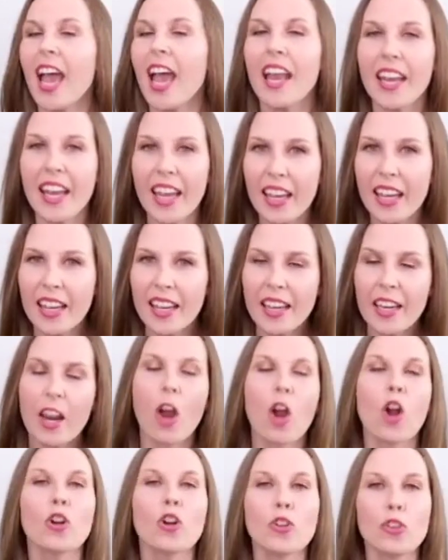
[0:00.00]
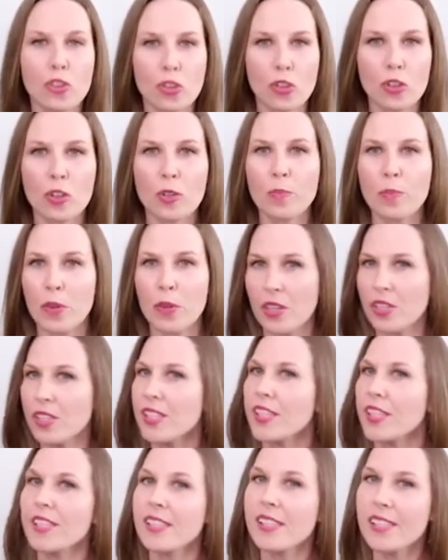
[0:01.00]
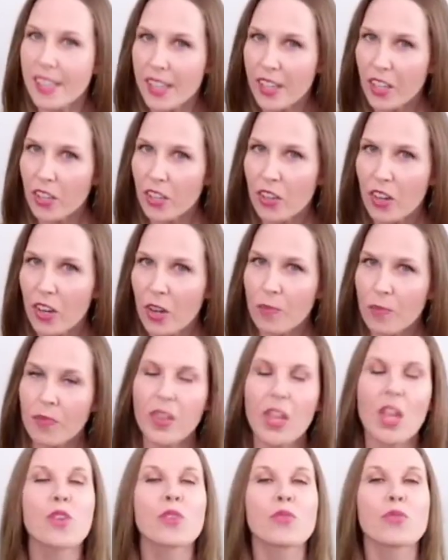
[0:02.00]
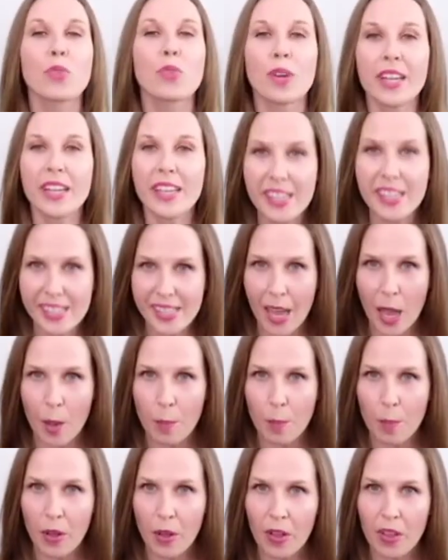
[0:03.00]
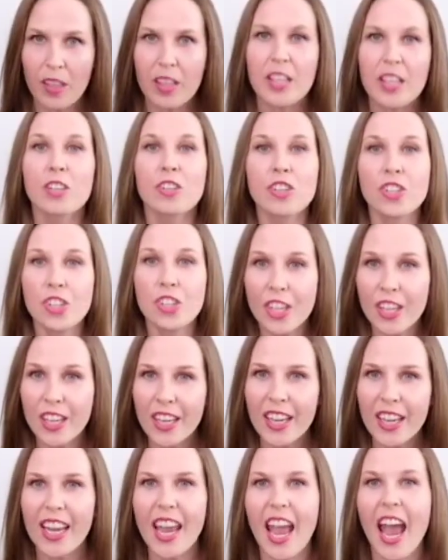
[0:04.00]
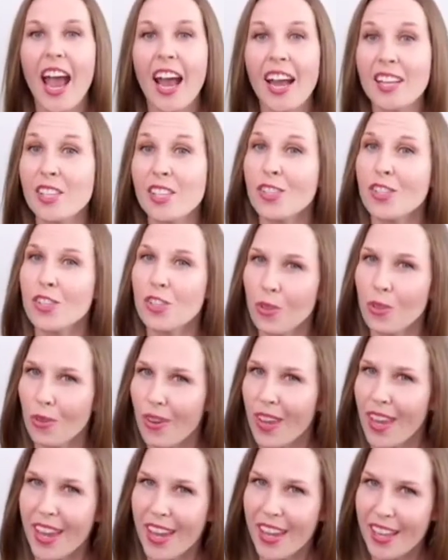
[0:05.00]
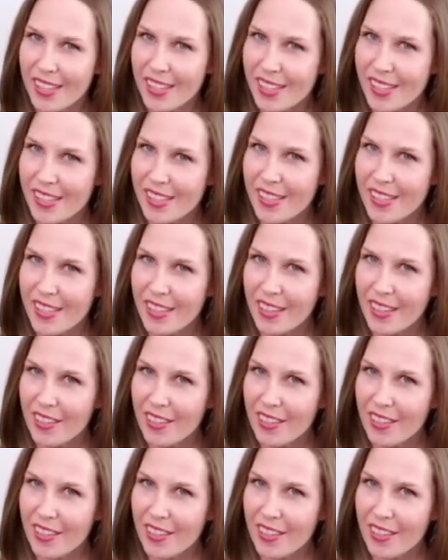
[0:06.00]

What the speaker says: and it are third person singular. For example, she has 2 kids.